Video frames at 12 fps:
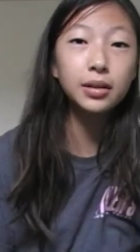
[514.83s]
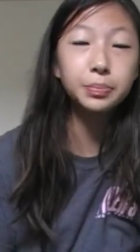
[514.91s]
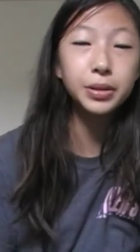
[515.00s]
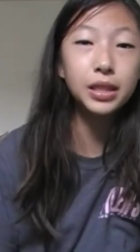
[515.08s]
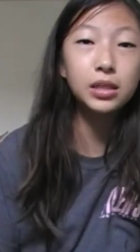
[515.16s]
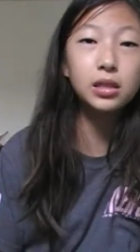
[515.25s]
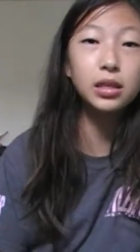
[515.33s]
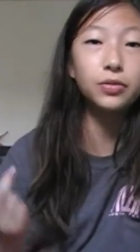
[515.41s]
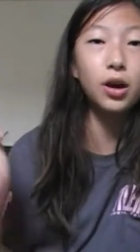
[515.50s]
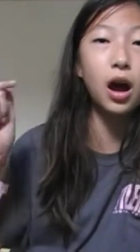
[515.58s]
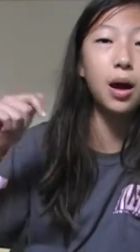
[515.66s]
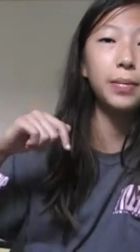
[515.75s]
Please leave
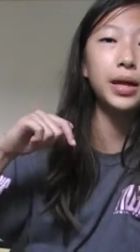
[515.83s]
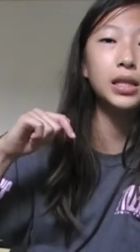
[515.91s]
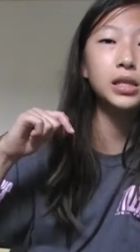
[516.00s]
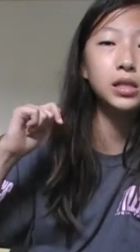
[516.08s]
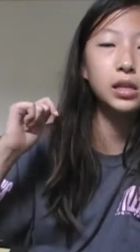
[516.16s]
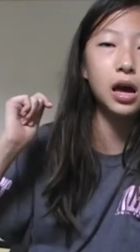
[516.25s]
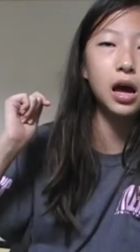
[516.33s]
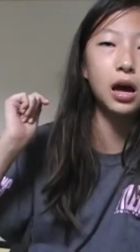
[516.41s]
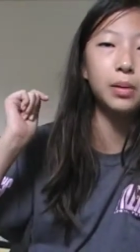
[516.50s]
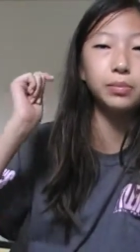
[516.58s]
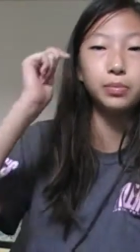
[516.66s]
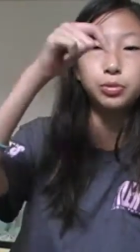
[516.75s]
comments,
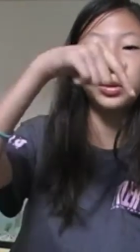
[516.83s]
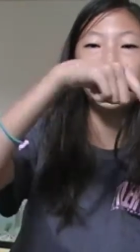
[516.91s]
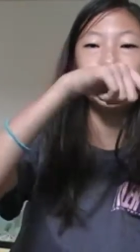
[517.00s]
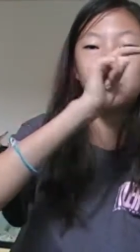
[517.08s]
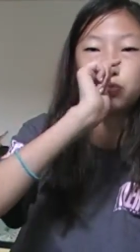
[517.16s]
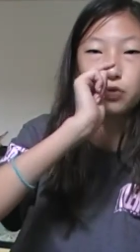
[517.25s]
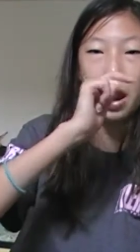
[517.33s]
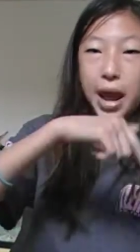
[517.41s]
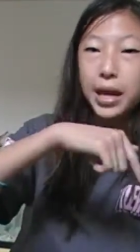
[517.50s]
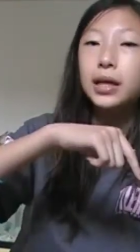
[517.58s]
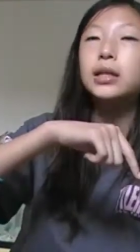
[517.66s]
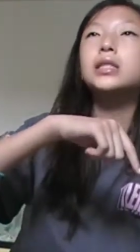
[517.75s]
um, please
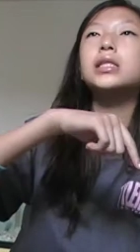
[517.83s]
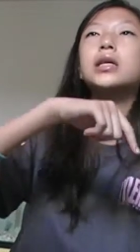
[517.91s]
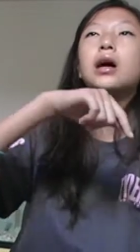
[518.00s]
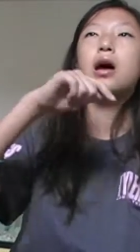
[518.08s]
rate,